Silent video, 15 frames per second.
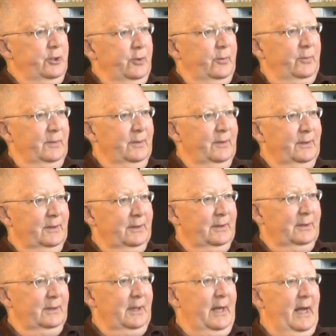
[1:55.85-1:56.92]
you,
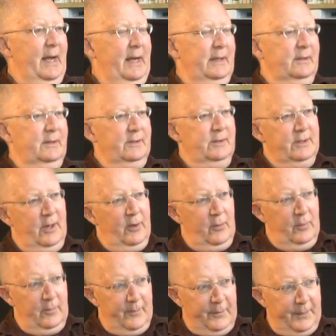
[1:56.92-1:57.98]
and
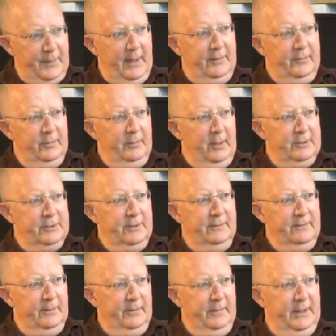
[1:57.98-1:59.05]
so anthropology
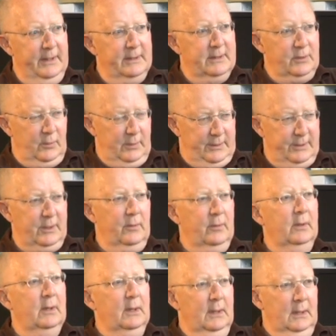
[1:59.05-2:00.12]
for me is also
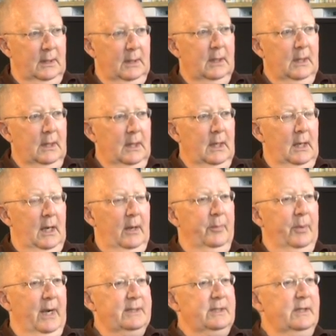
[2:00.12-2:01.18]
a
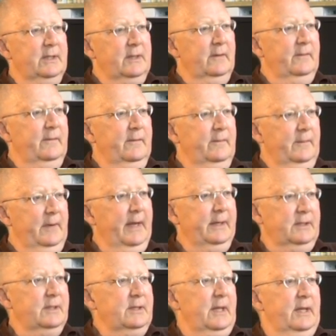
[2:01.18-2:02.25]
process of
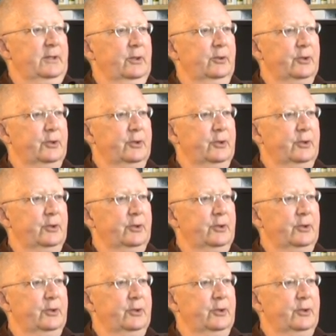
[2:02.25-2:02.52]
existential